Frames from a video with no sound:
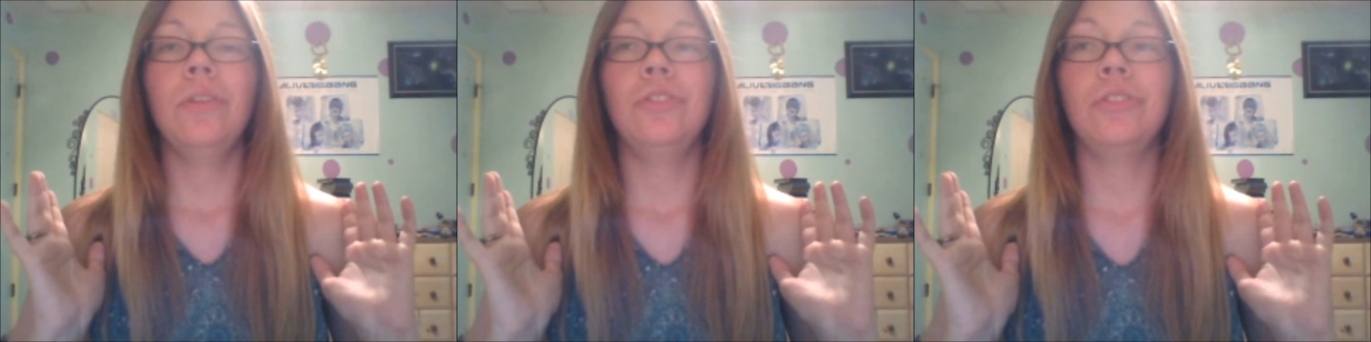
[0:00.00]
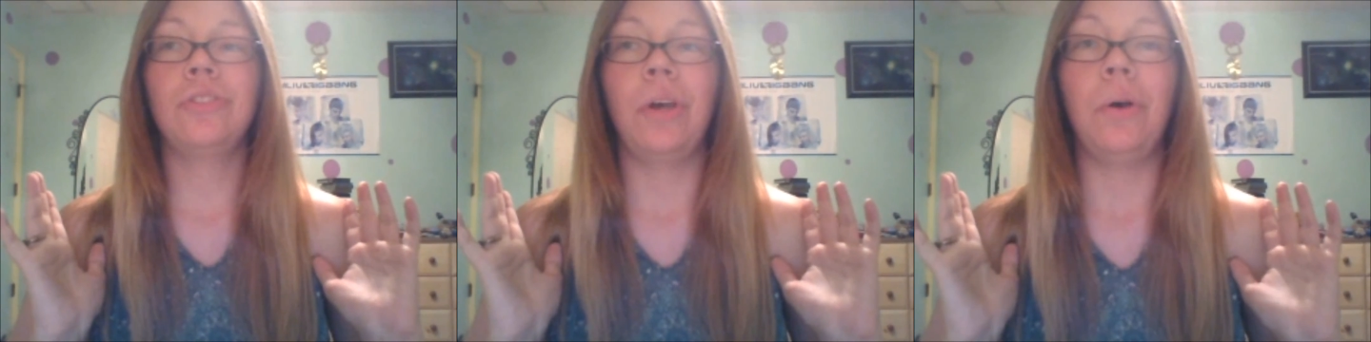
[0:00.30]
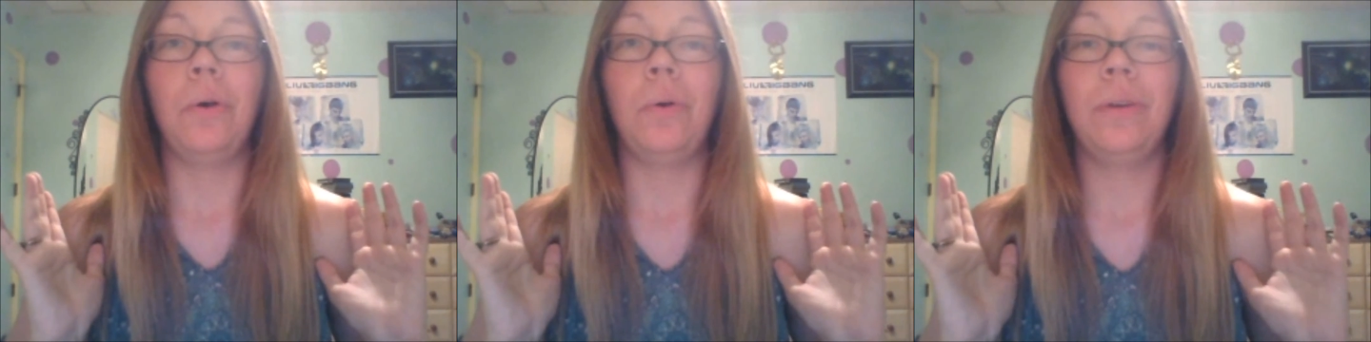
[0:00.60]

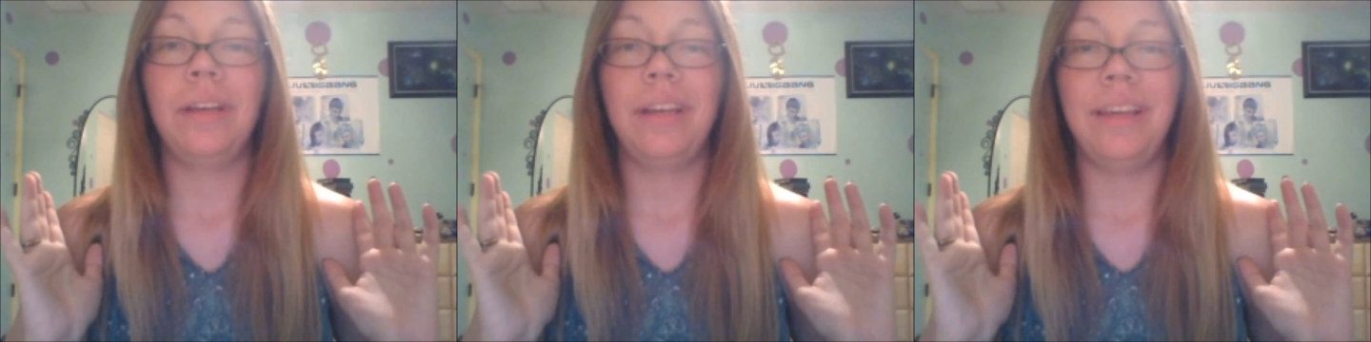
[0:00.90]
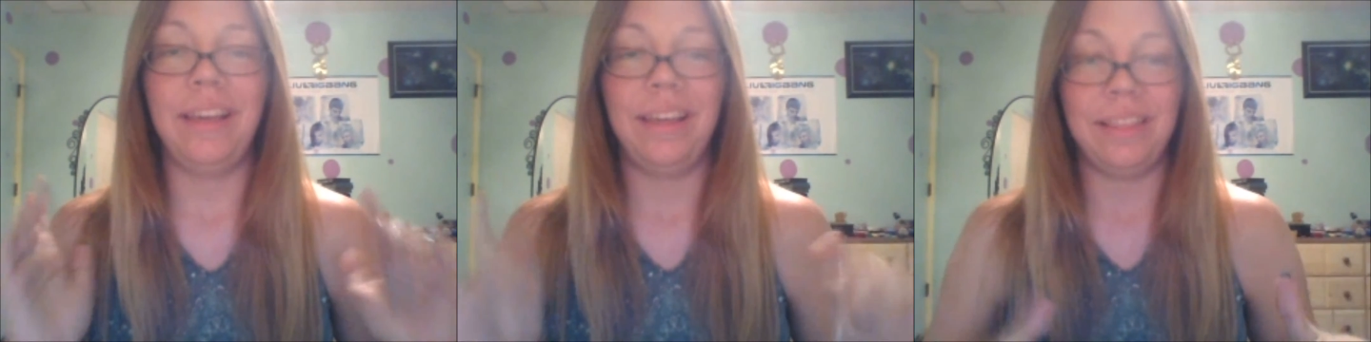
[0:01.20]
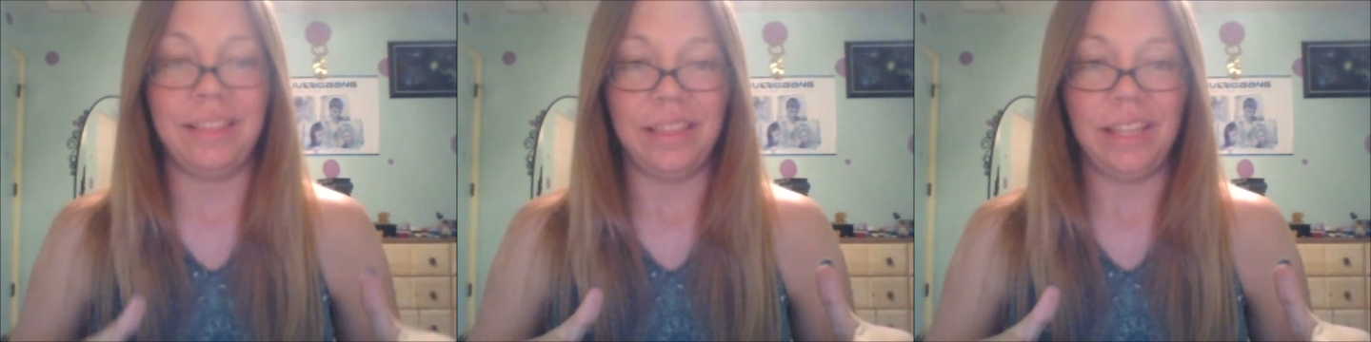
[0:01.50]
So
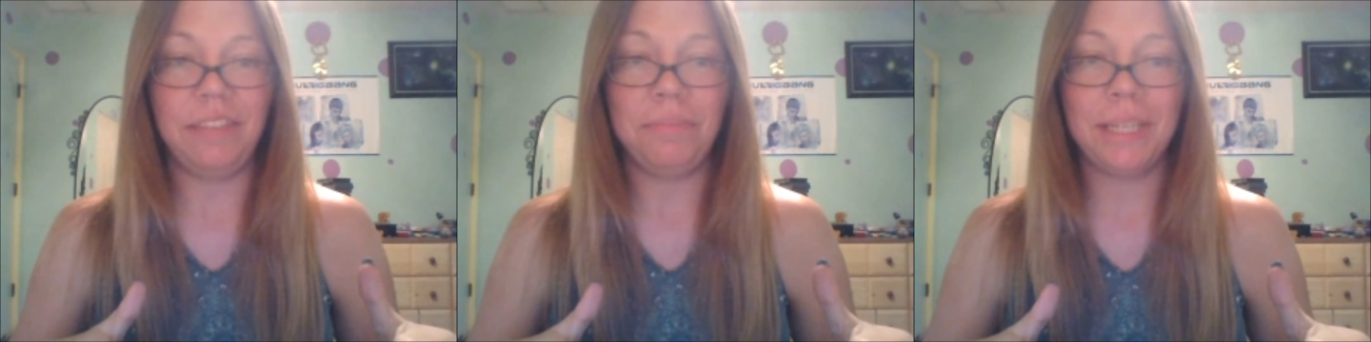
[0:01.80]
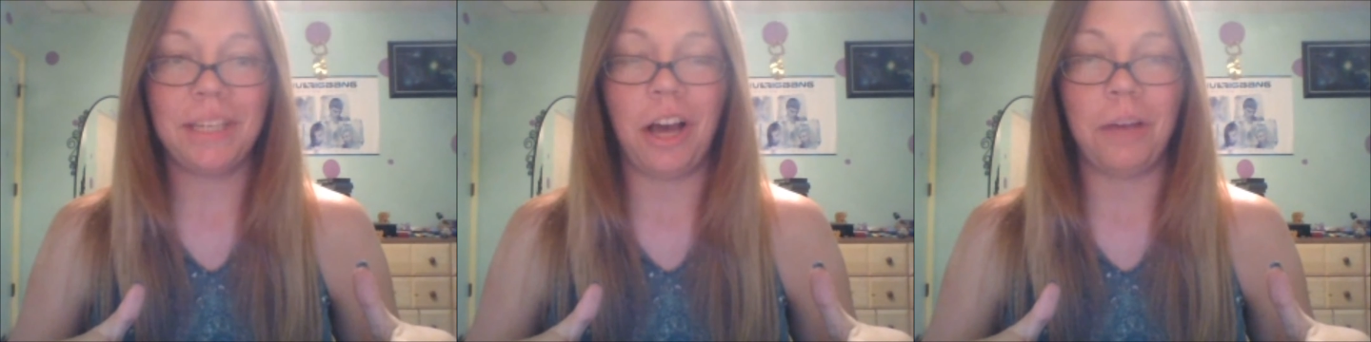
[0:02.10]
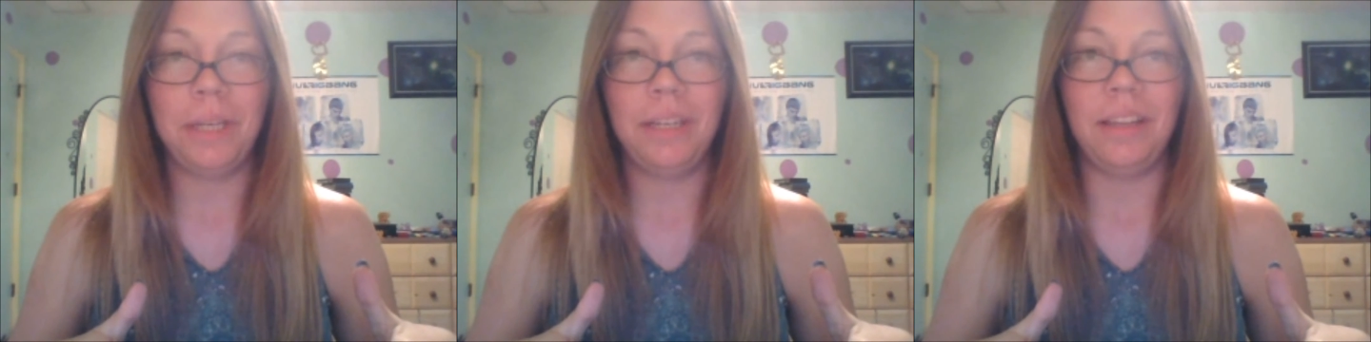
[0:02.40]
leave me a
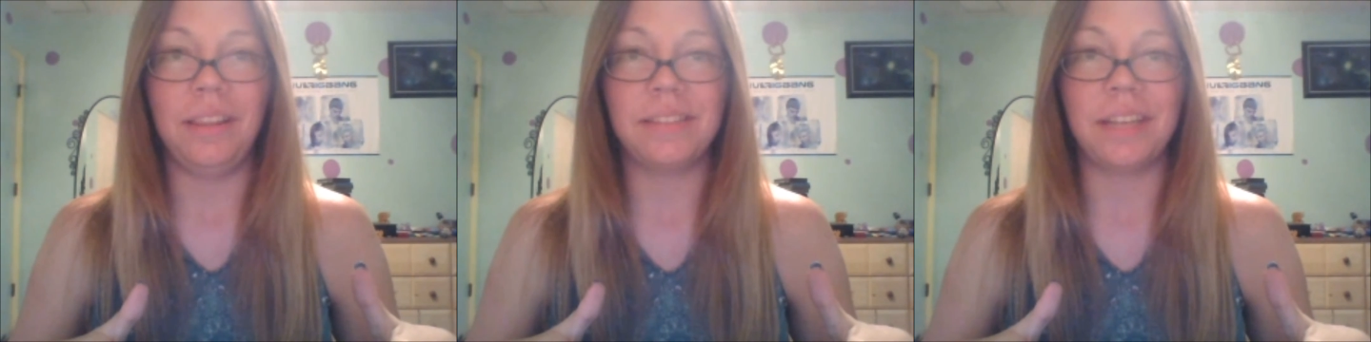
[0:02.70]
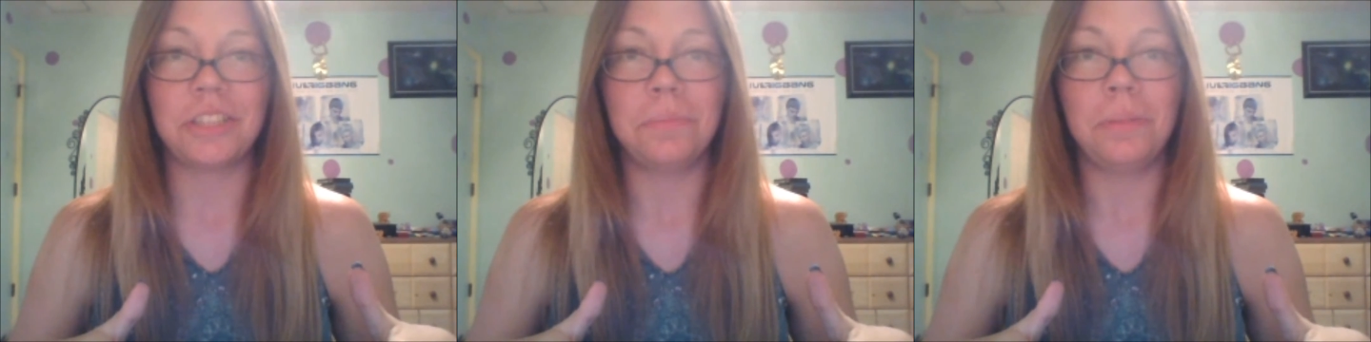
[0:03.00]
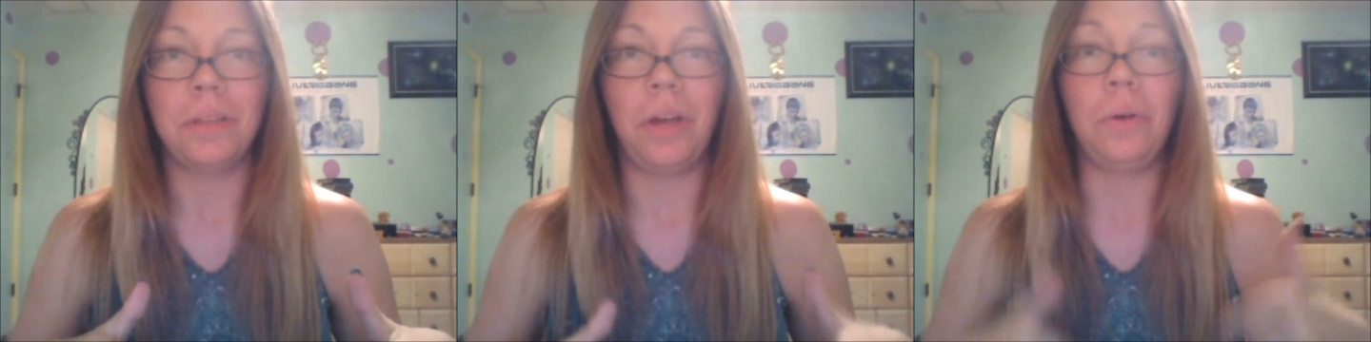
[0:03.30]
comment in the section
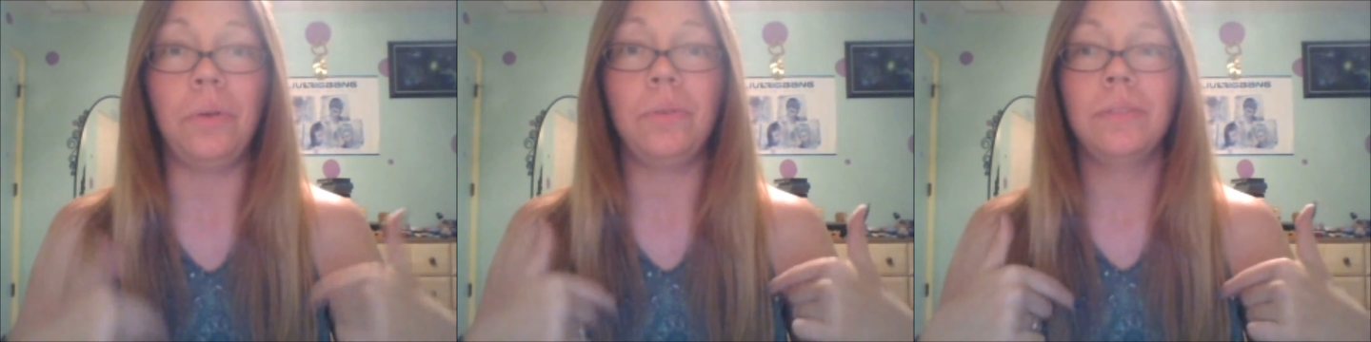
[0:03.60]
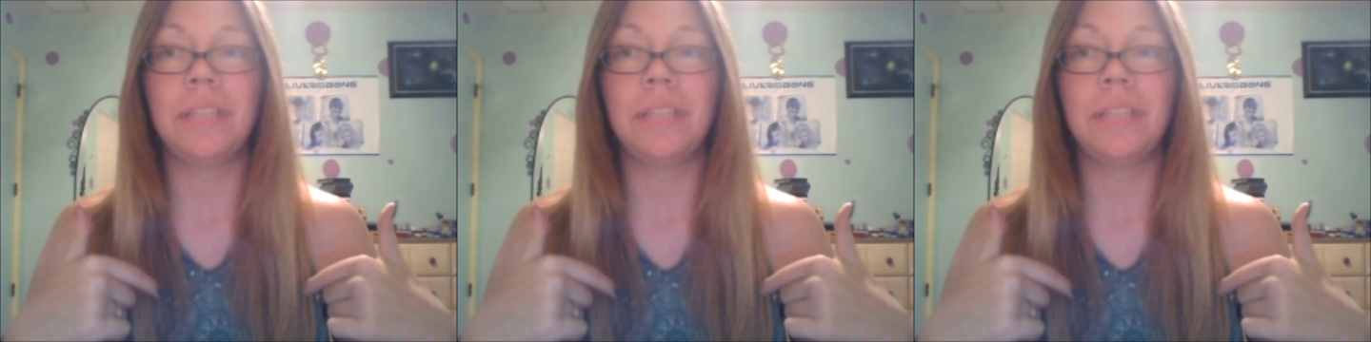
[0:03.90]
below.